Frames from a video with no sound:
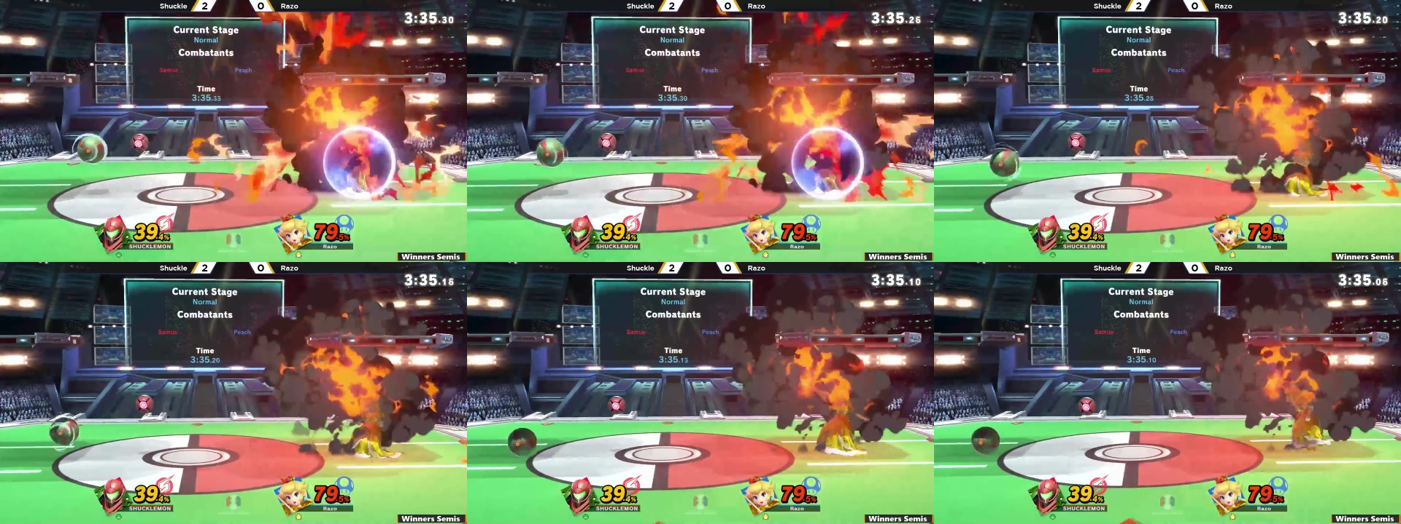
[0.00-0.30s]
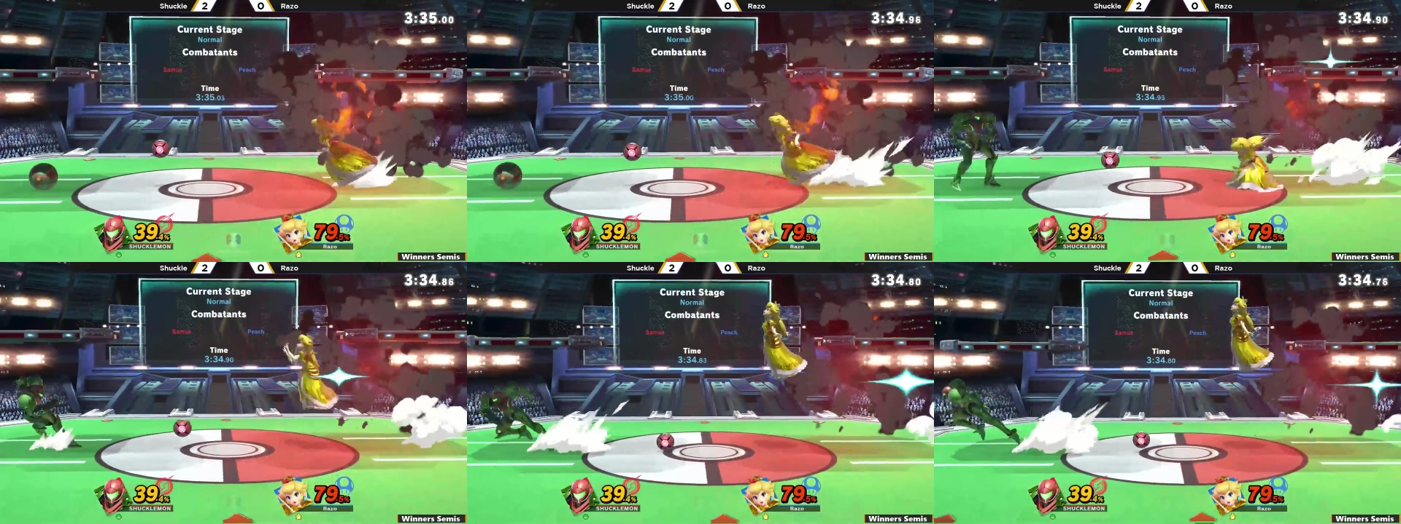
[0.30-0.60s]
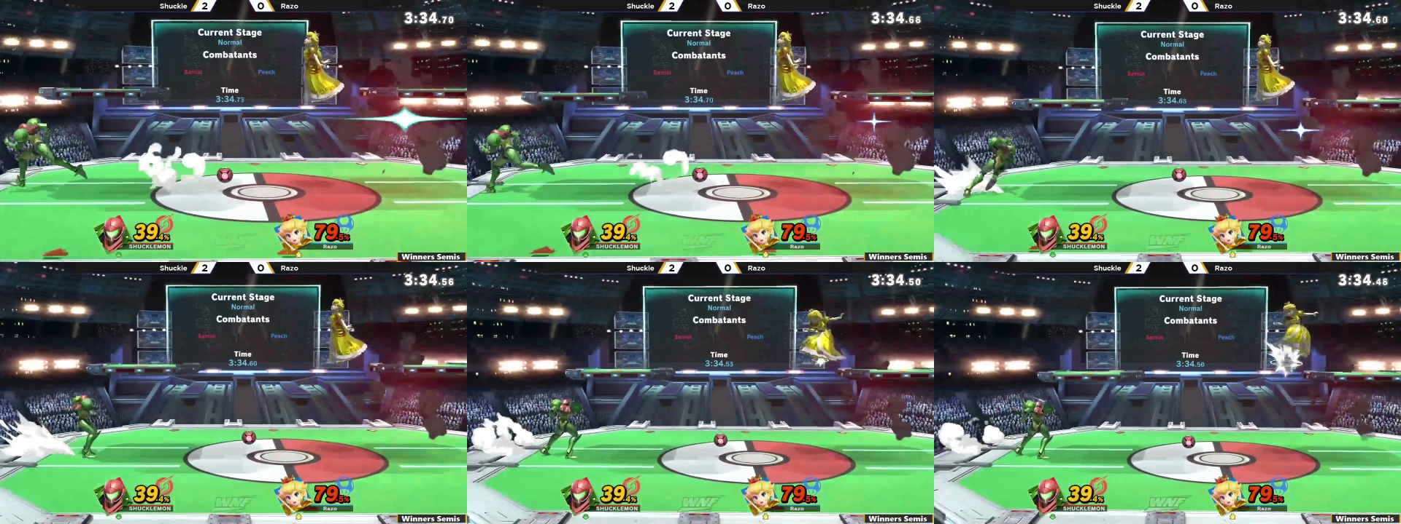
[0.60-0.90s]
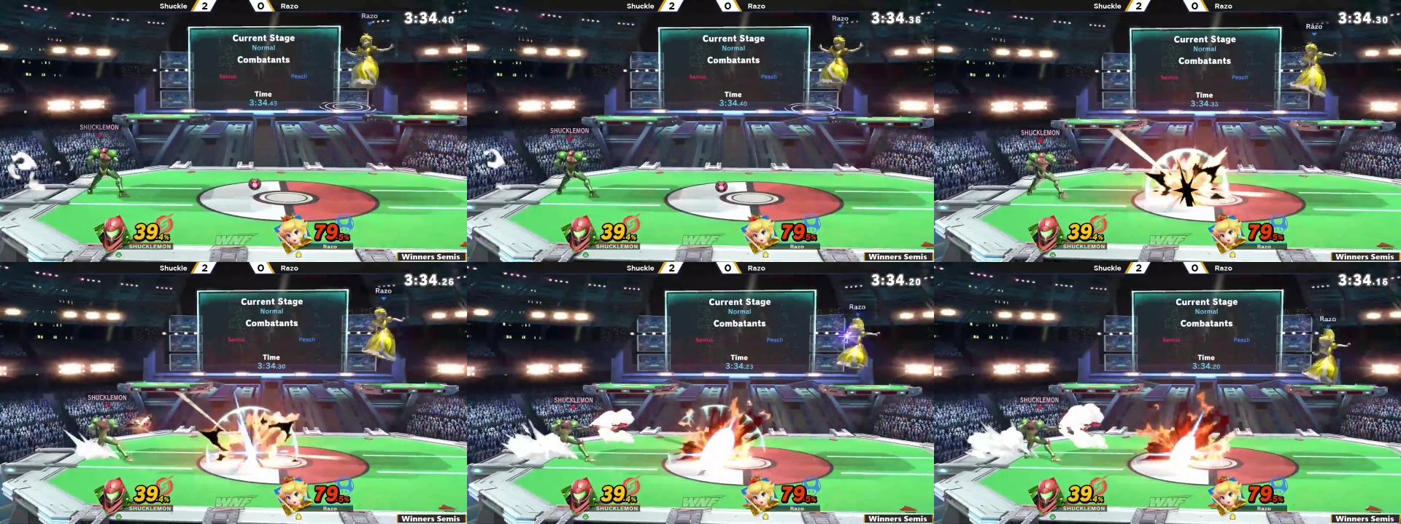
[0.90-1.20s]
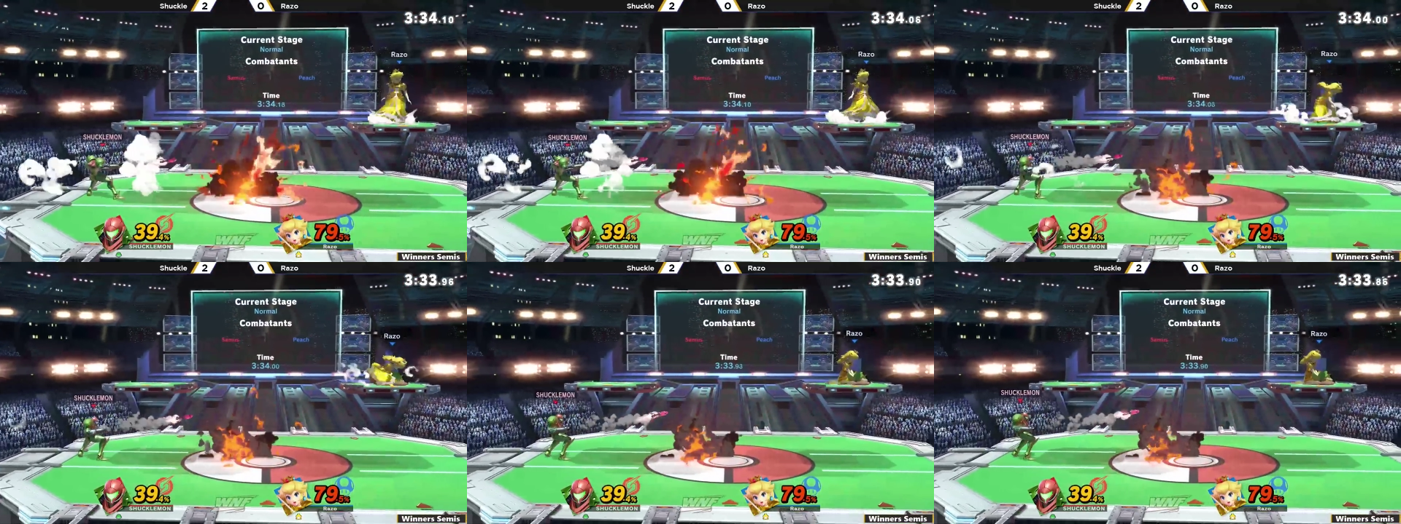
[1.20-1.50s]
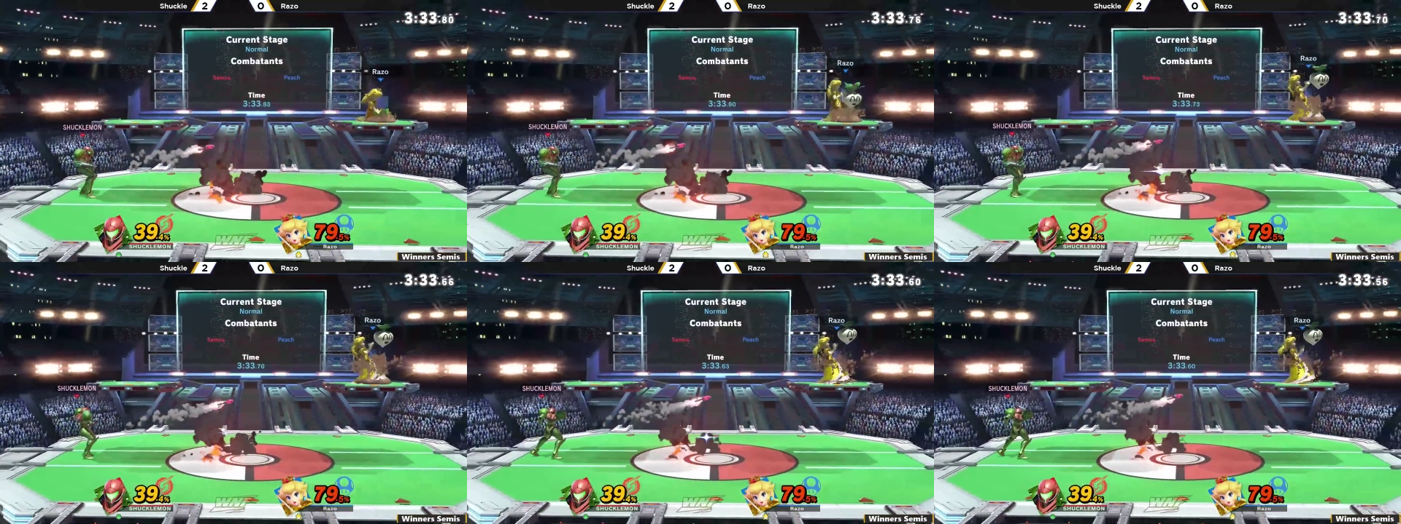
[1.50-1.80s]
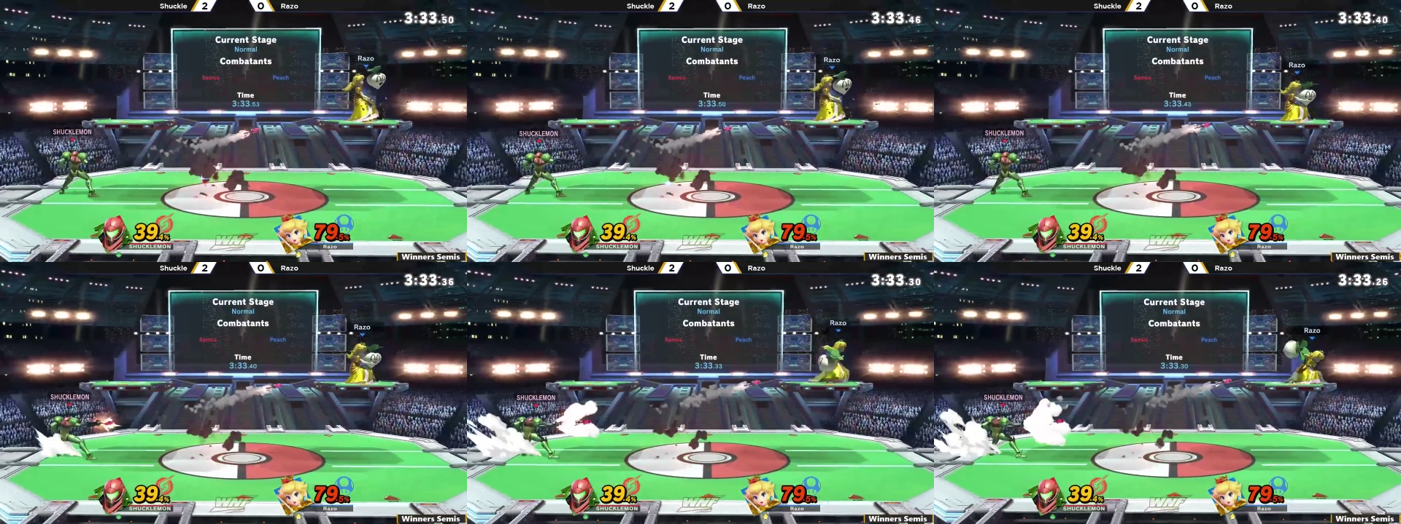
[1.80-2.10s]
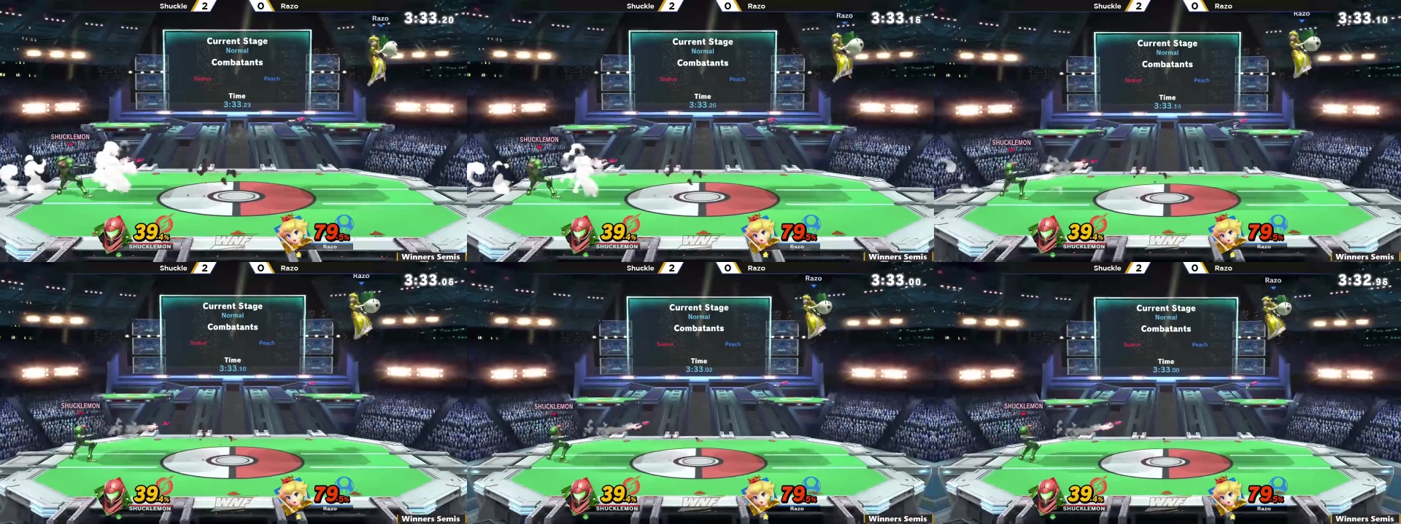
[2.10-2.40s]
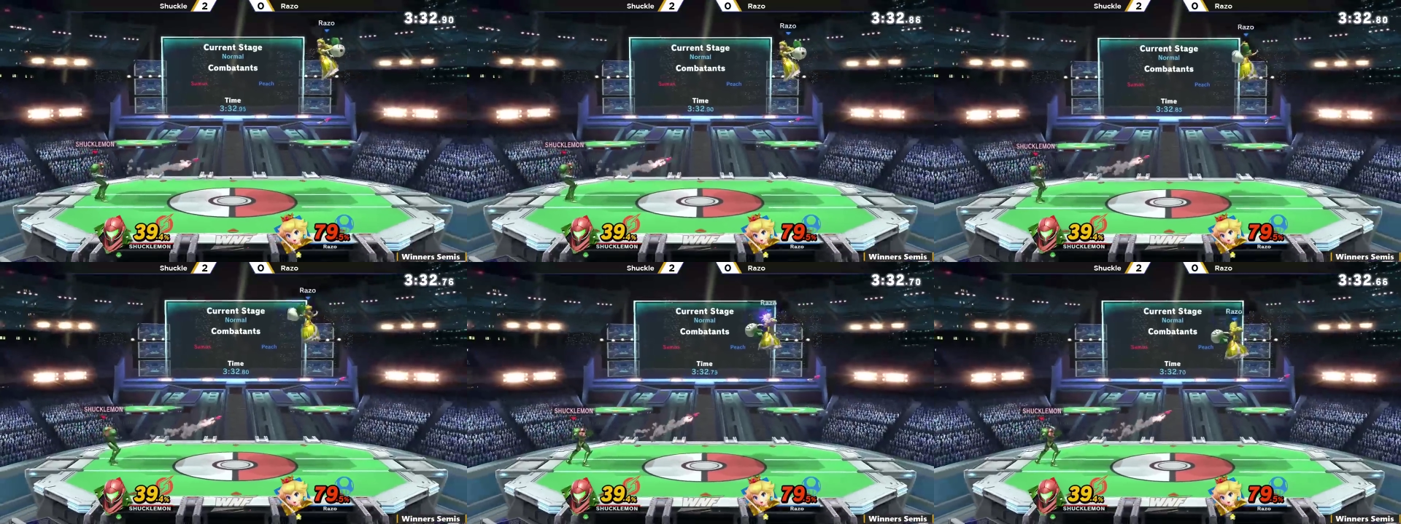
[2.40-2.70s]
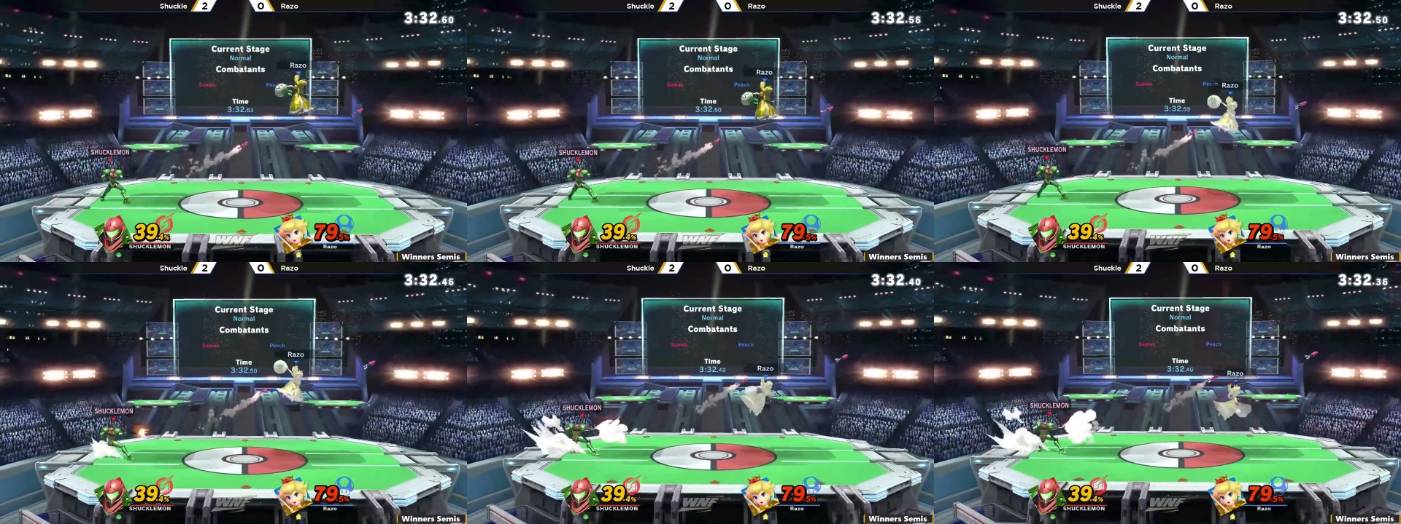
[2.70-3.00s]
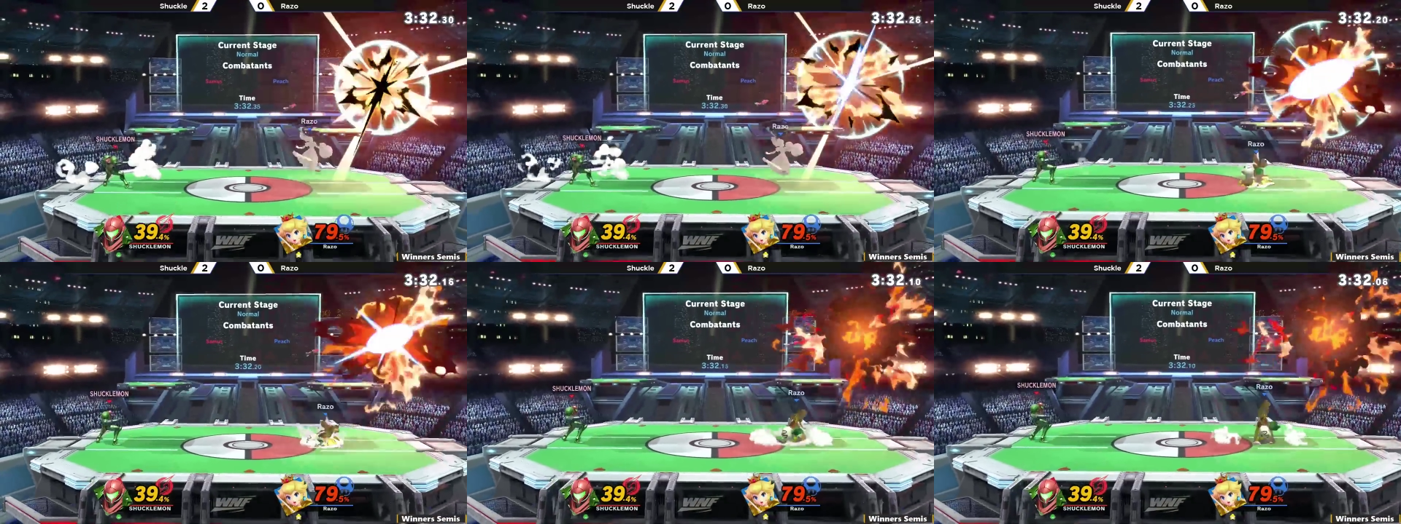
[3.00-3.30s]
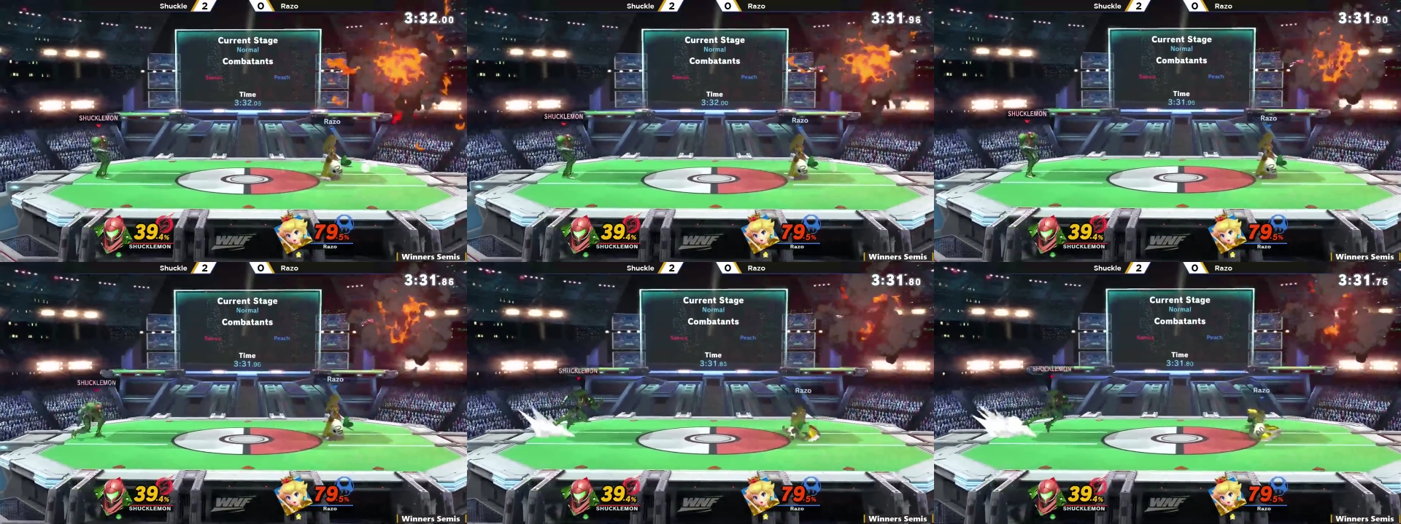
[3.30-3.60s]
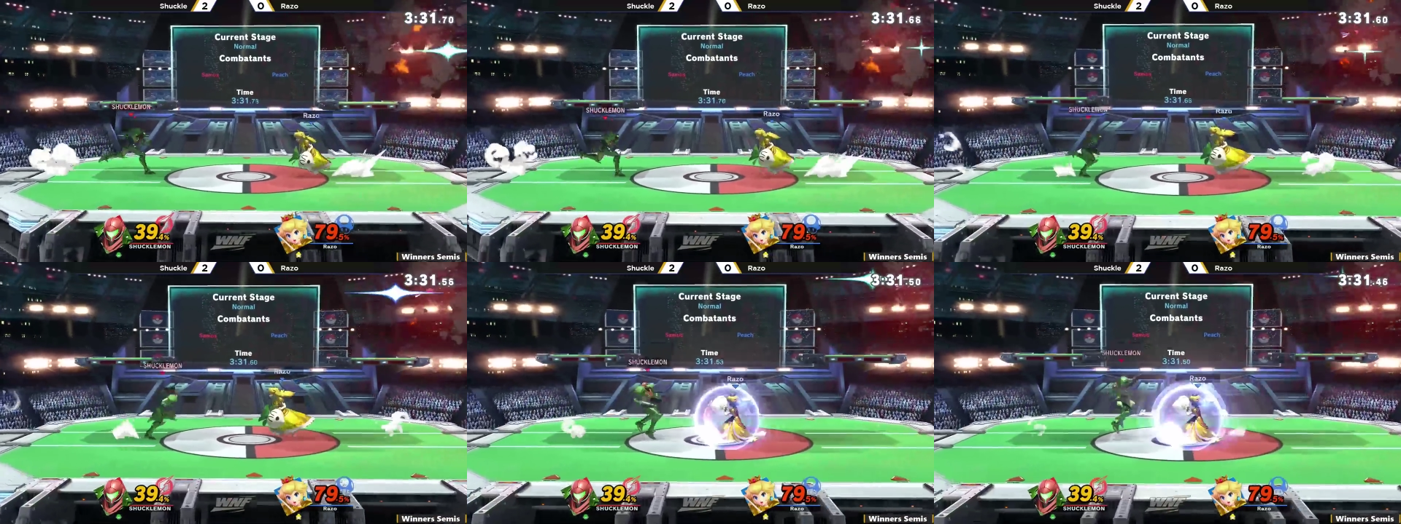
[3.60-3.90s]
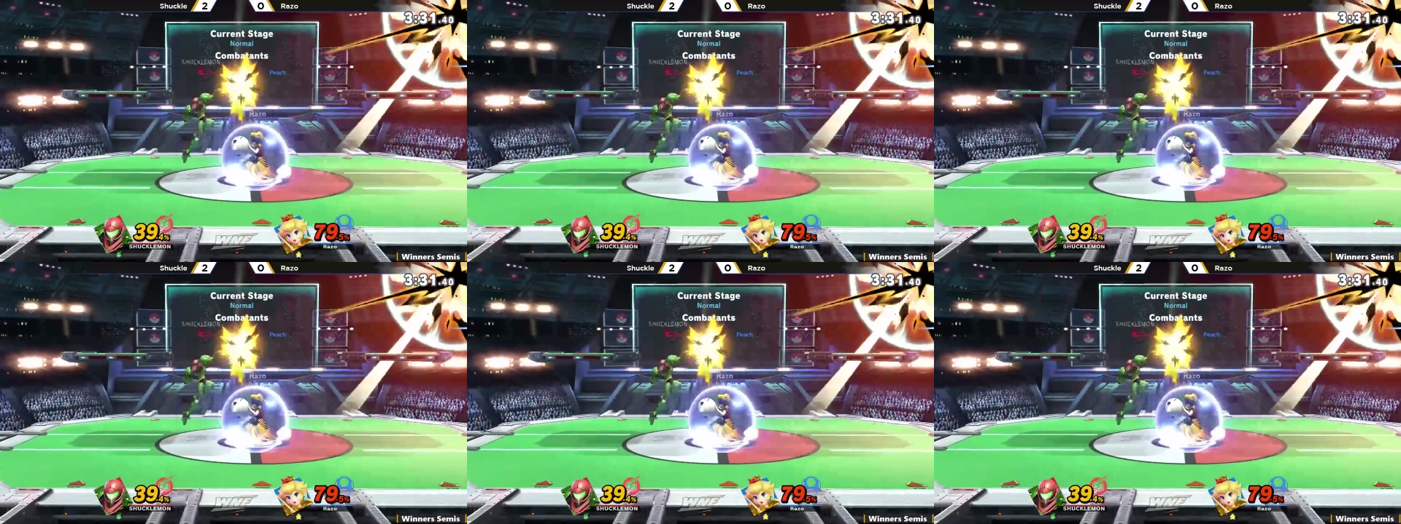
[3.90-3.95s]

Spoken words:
No face is visible, so there are no lips to read.